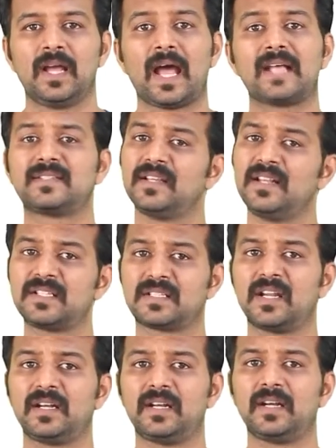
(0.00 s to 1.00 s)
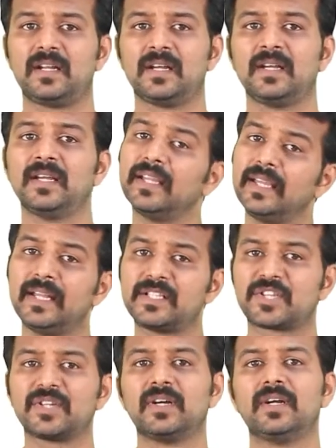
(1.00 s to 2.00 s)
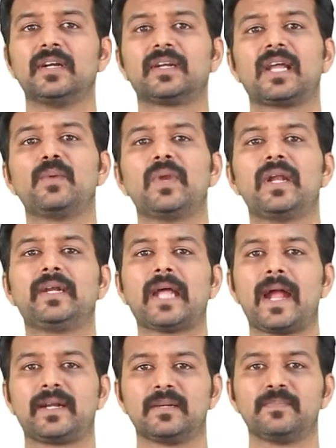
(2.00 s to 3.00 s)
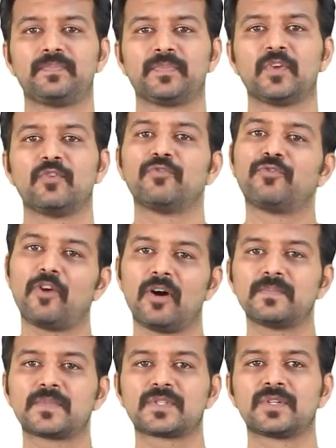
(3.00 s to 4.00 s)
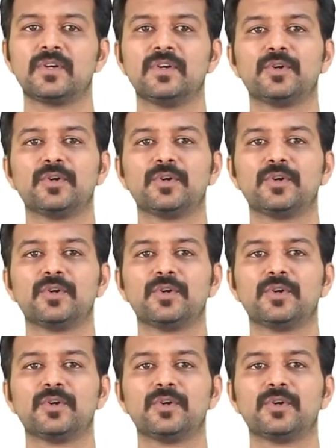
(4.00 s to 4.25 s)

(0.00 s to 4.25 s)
As illustrated, each trivalent atom forms